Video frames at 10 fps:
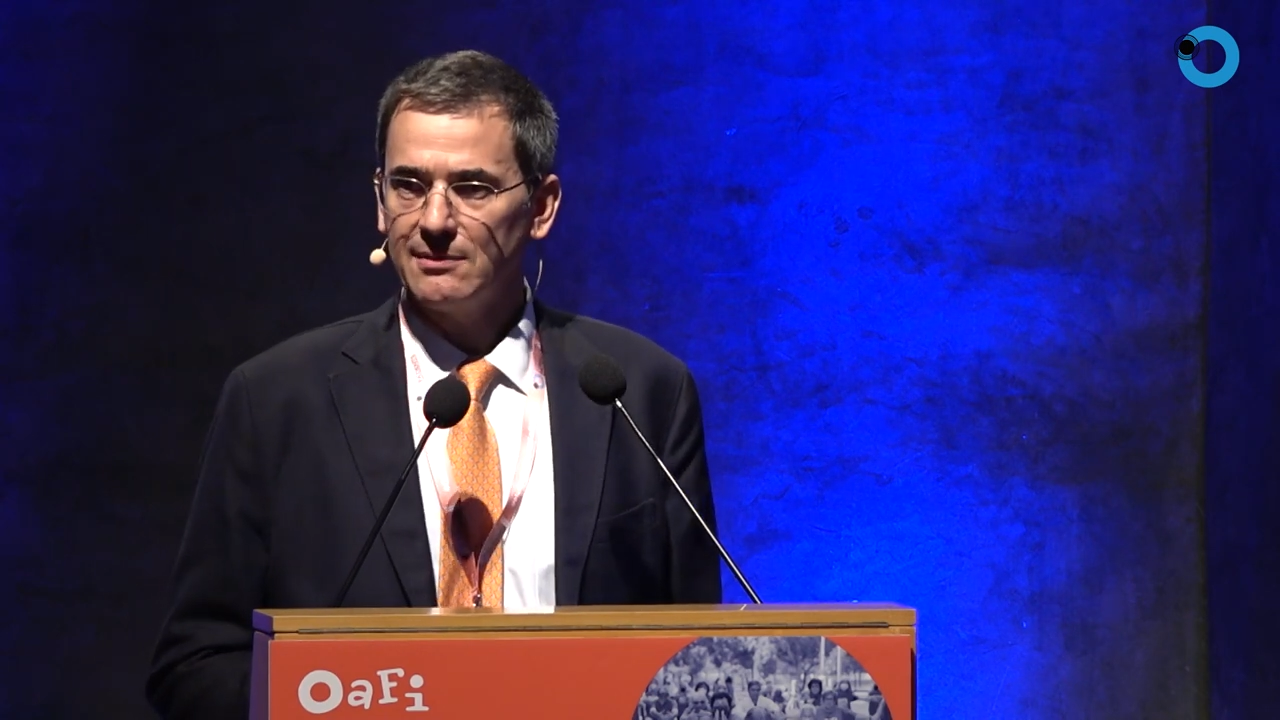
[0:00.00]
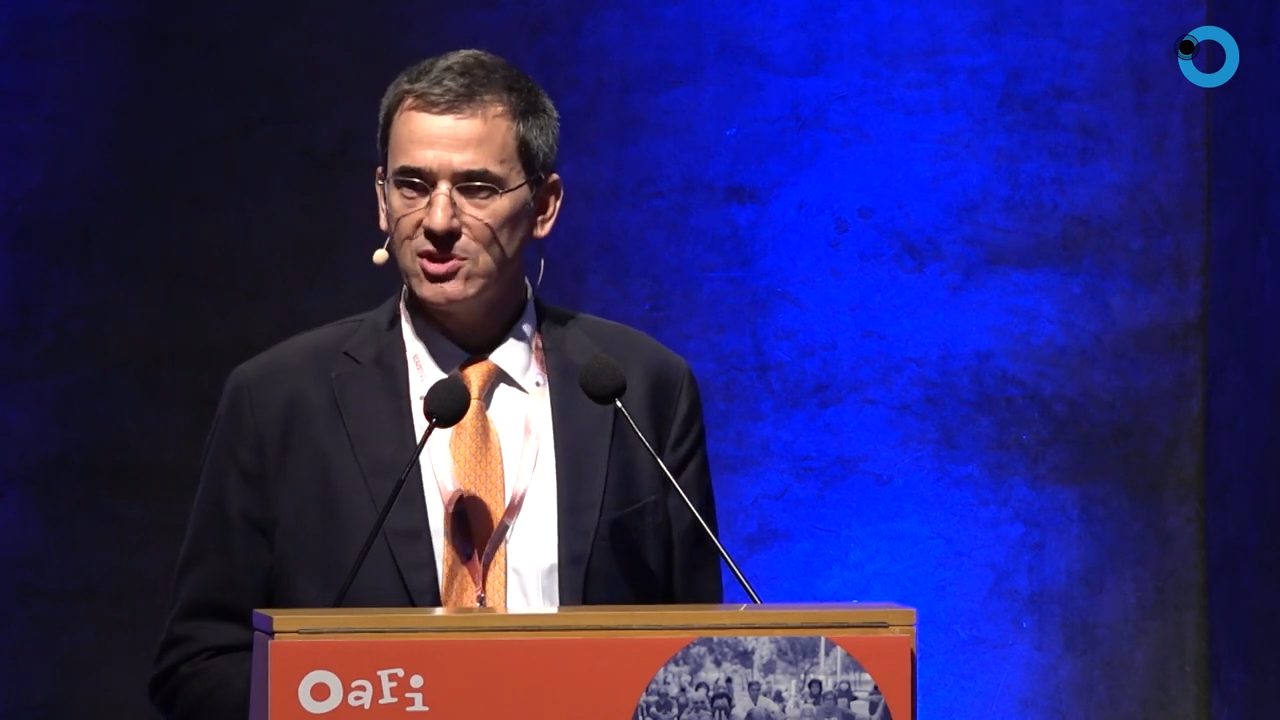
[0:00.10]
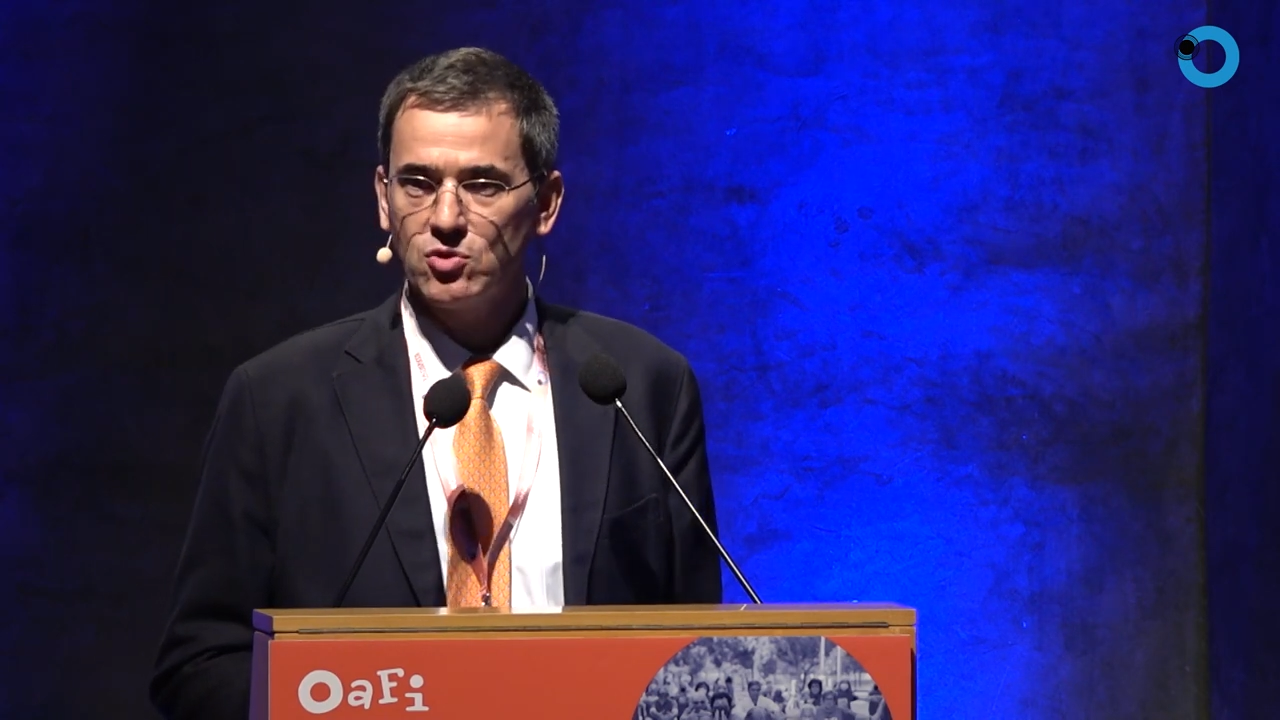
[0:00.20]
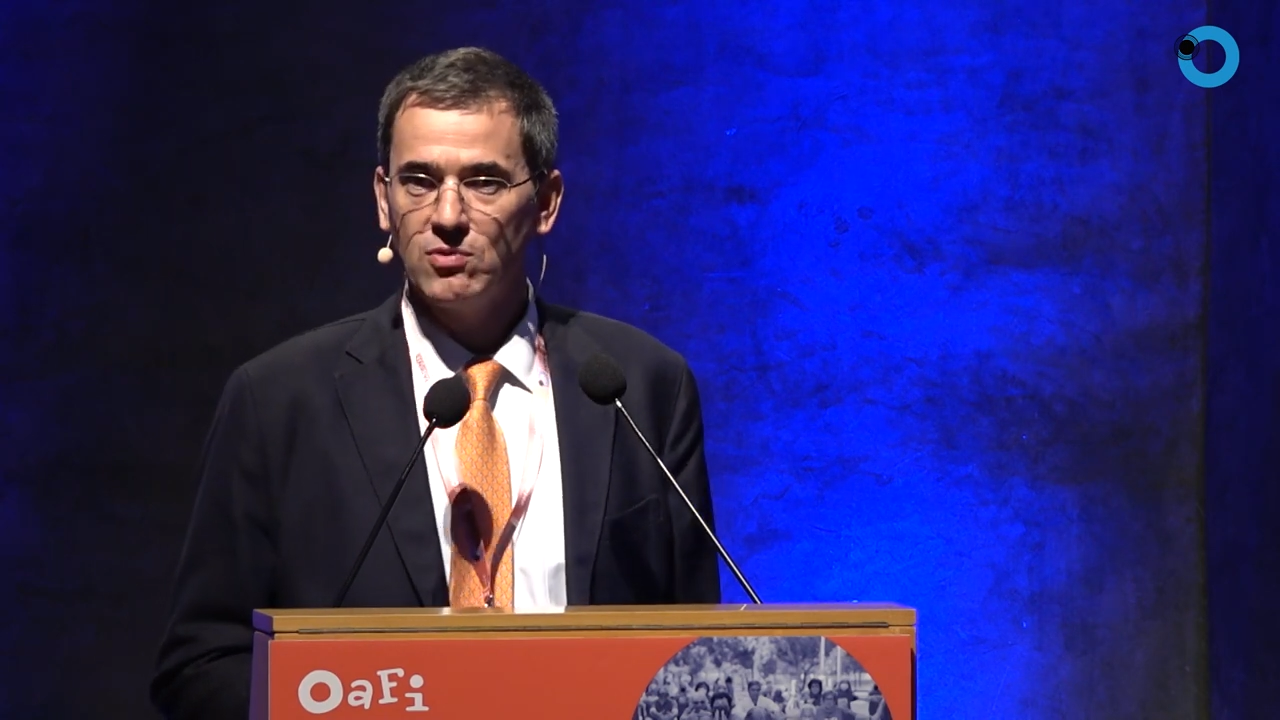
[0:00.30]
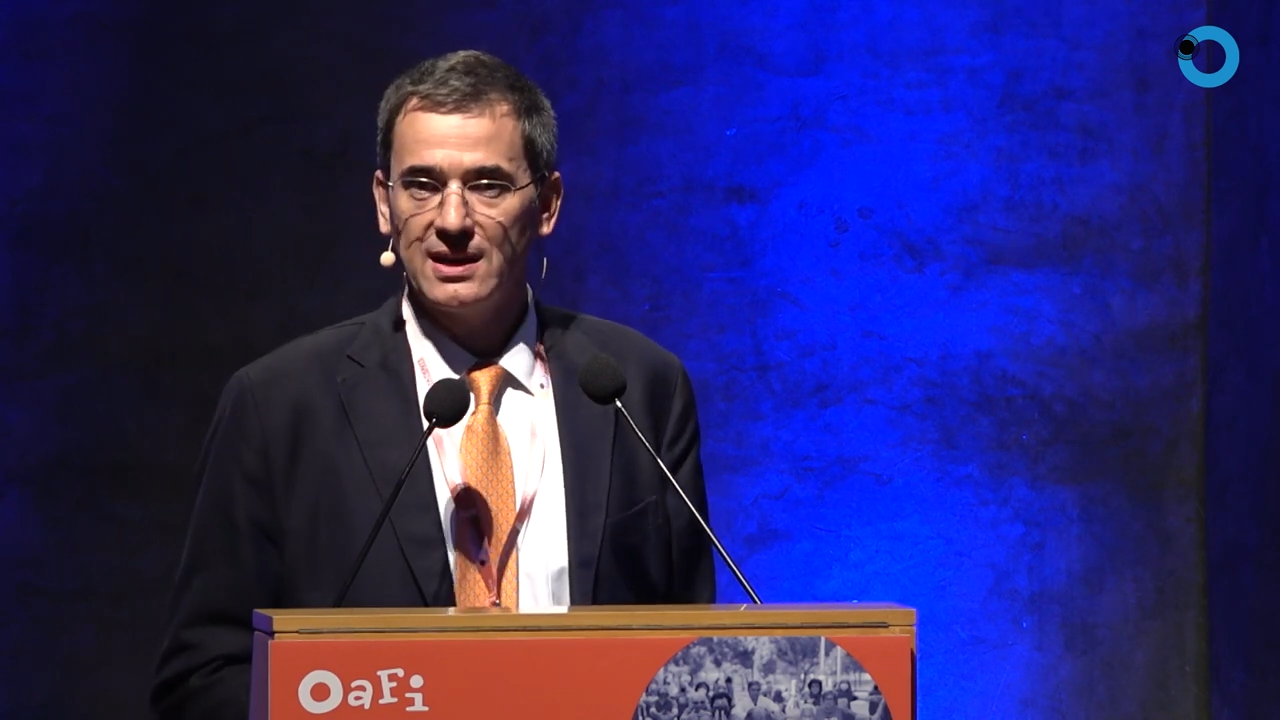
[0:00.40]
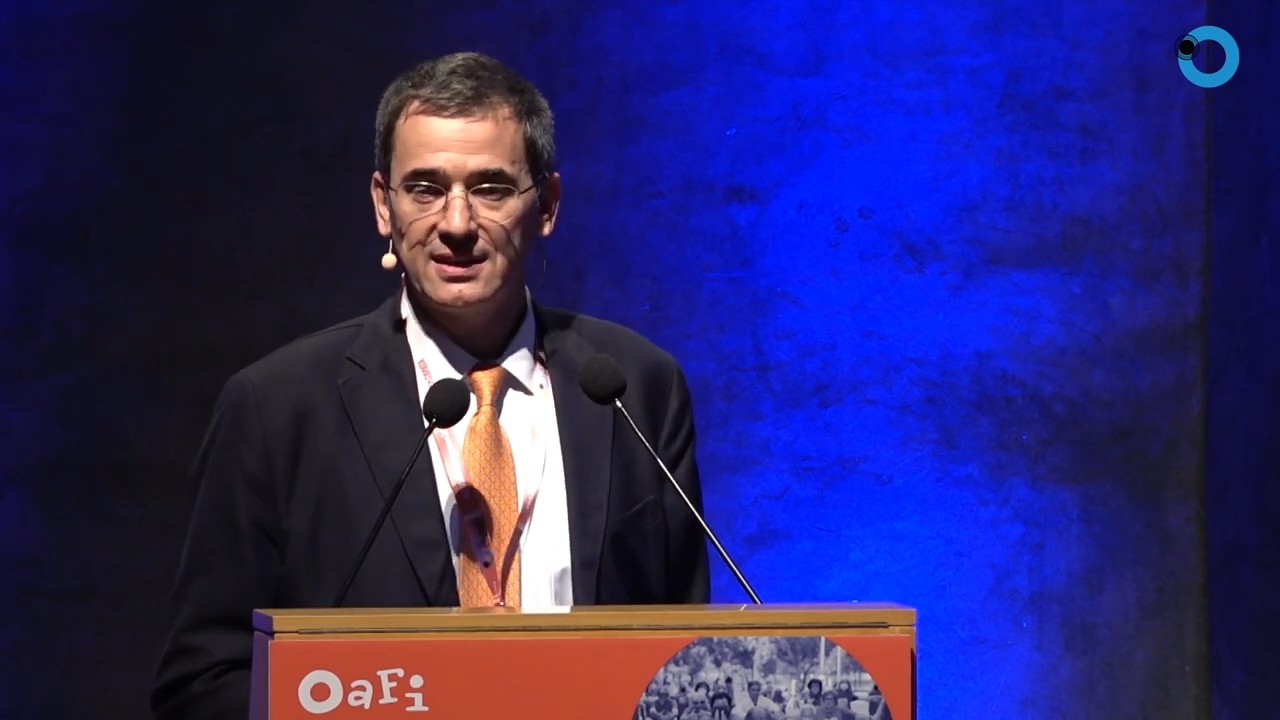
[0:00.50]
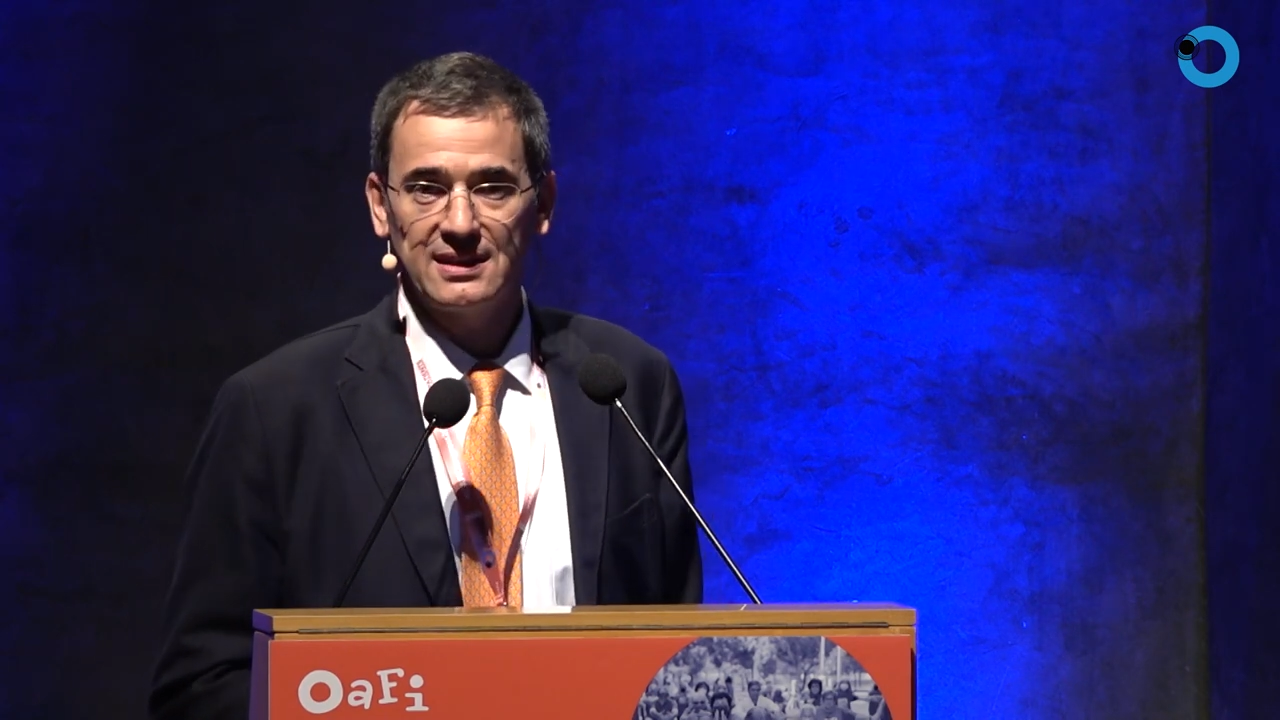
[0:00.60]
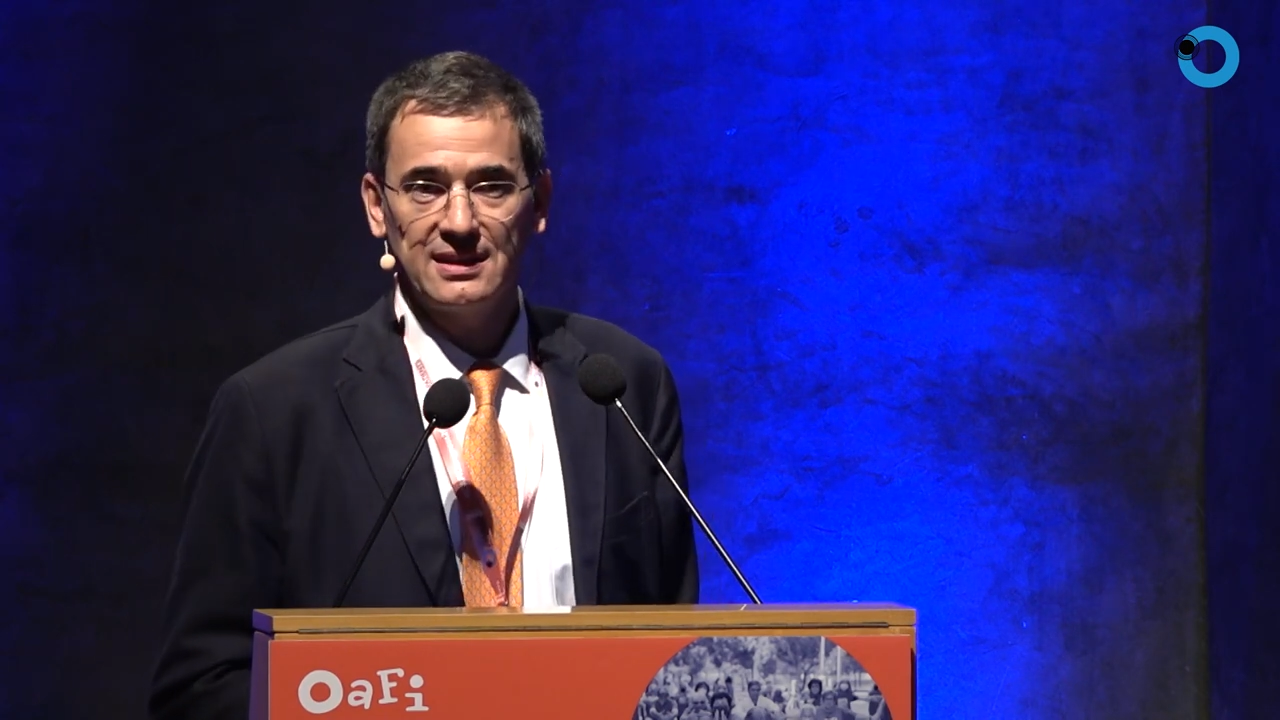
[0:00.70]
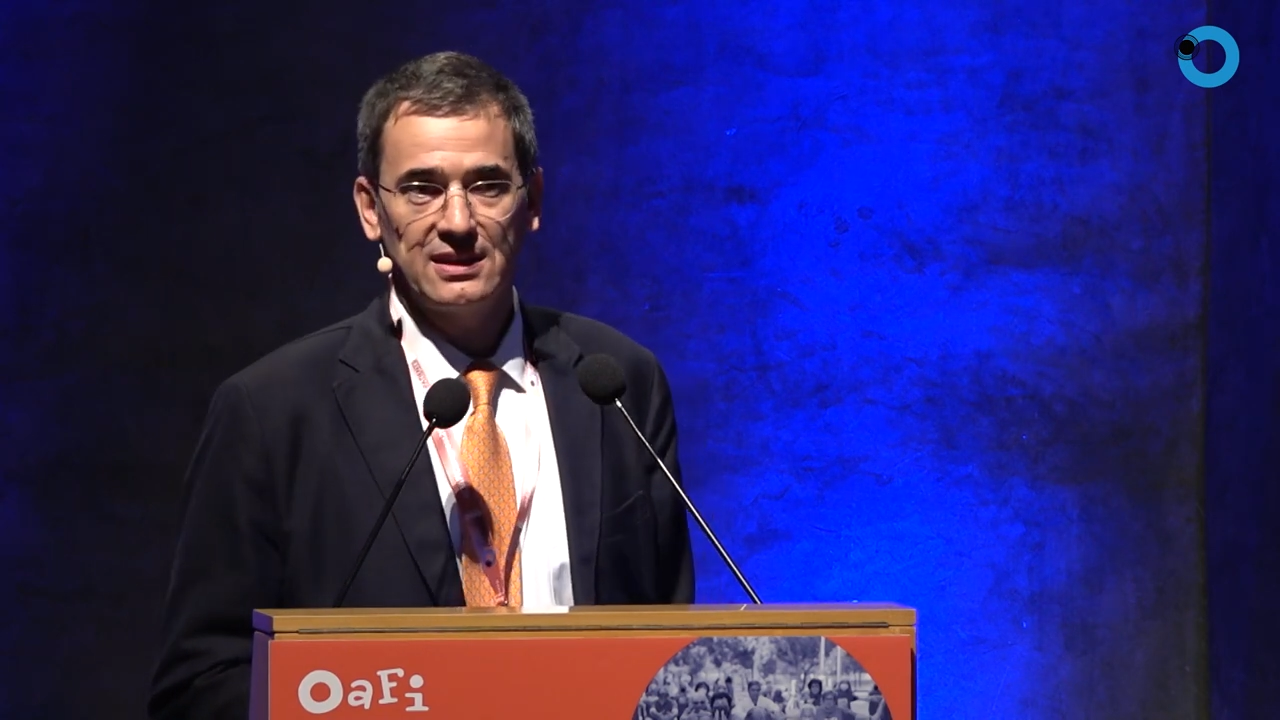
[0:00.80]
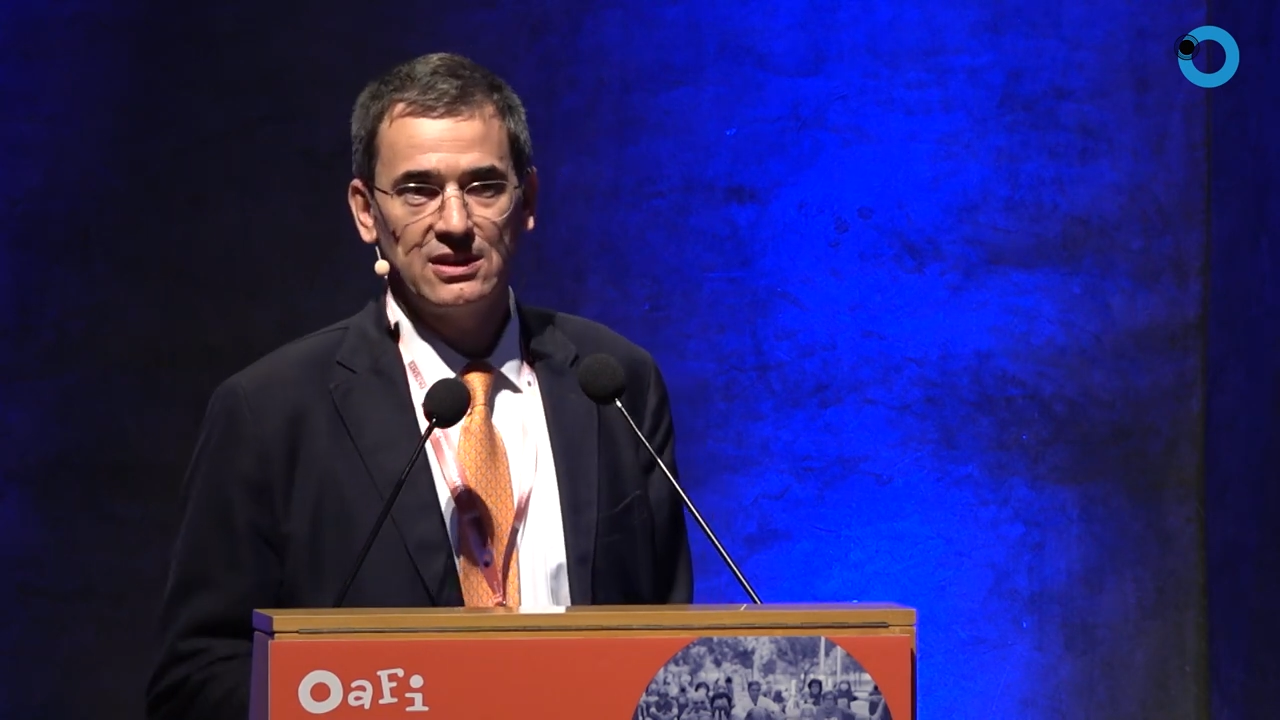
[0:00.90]
relation to
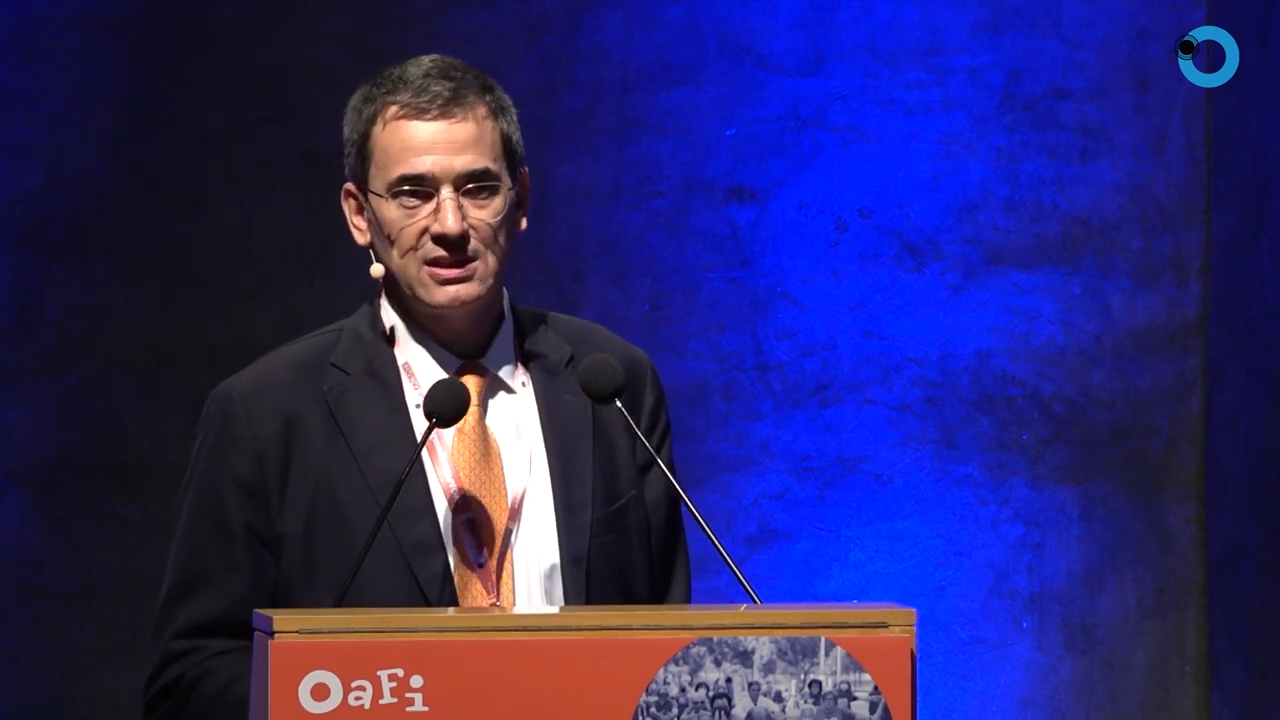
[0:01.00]
men.